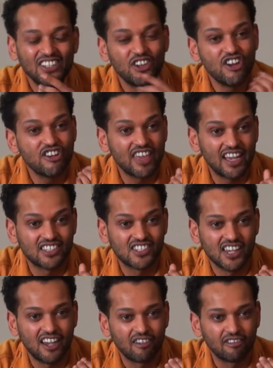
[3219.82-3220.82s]
You hear that
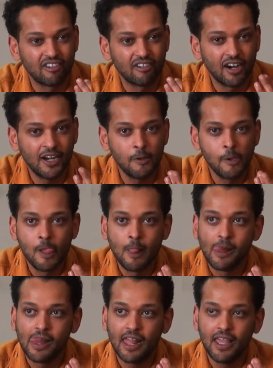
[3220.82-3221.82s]
sound, right?
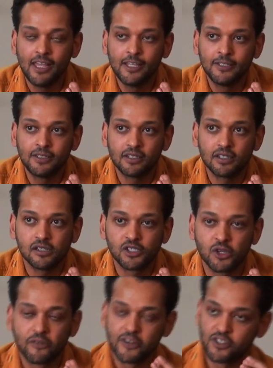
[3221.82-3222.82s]
And
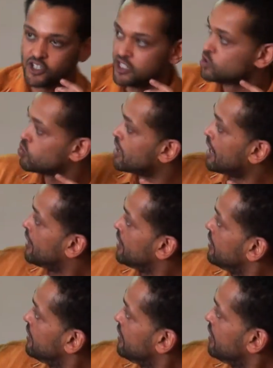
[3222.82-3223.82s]
so, for instance, when I